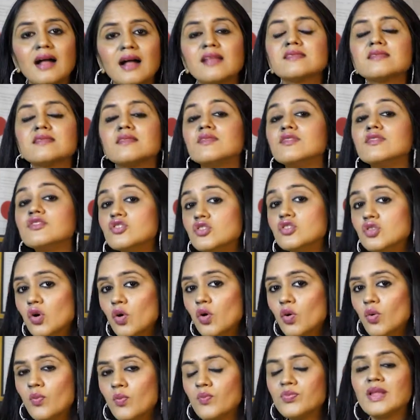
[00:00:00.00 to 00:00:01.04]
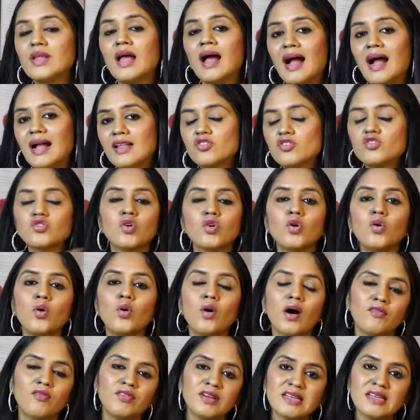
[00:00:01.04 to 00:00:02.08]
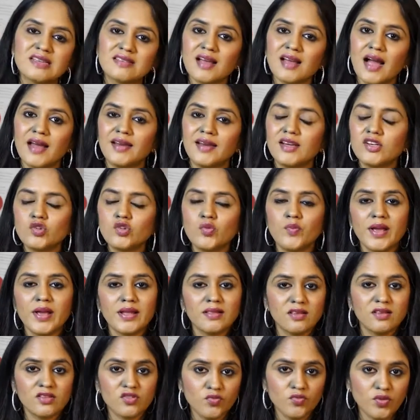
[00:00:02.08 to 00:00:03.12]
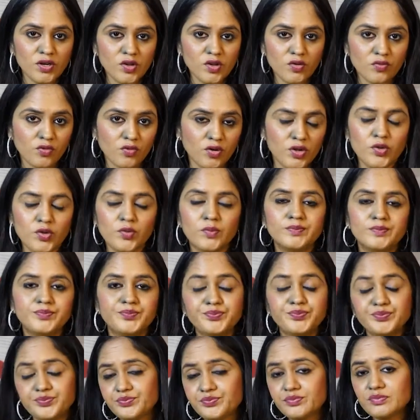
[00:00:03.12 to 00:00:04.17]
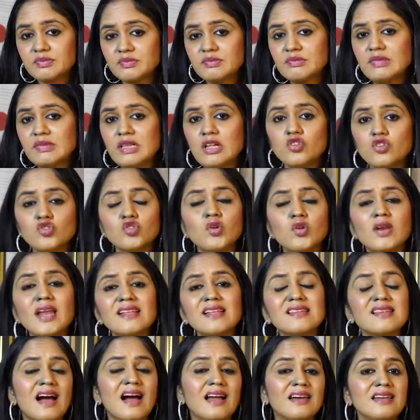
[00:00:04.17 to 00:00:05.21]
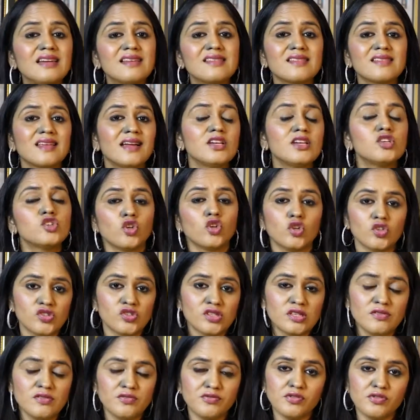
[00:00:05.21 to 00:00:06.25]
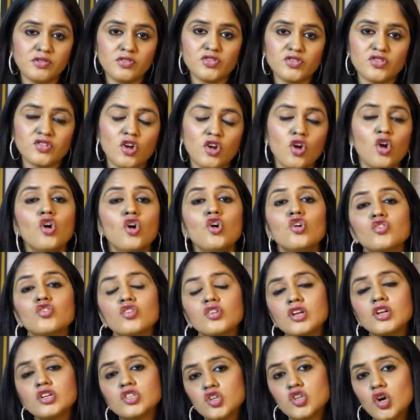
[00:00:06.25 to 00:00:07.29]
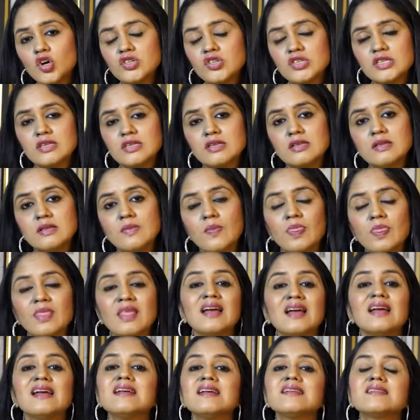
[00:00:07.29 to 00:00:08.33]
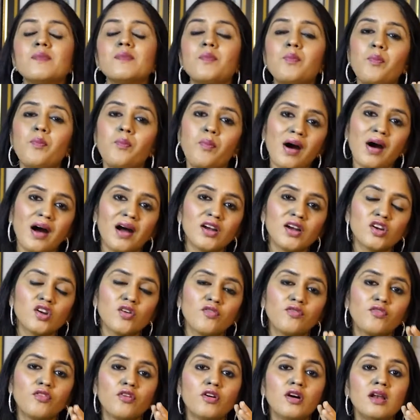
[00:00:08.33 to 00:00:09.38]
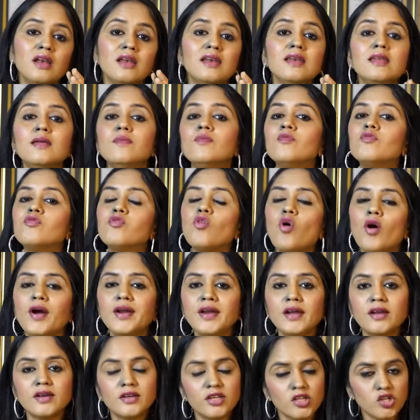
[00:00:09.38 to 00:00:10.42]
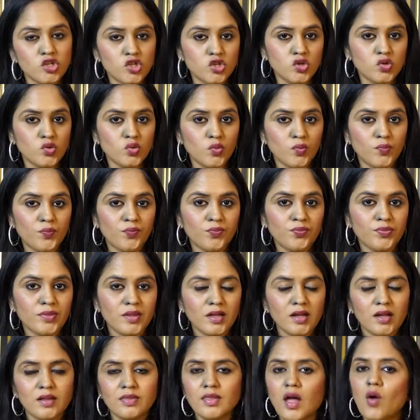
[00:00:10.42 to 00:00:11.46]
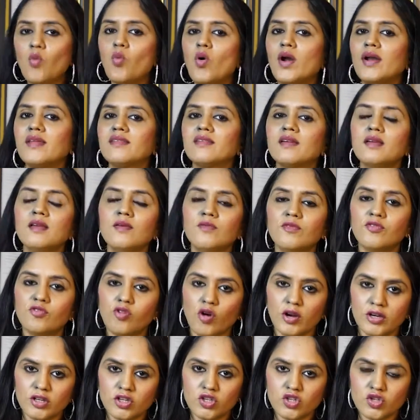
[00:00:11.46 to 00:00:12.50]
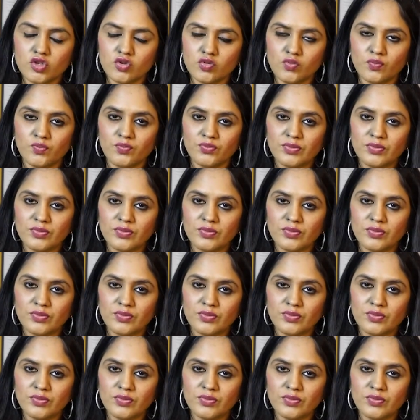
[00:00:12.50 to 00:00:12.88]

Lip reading: Answer is no. And so we decided to make this video for you. So let's understand tonsil first. So the tonsil is a part of a lymphoid tissue. Now what is a lymphoid tissue?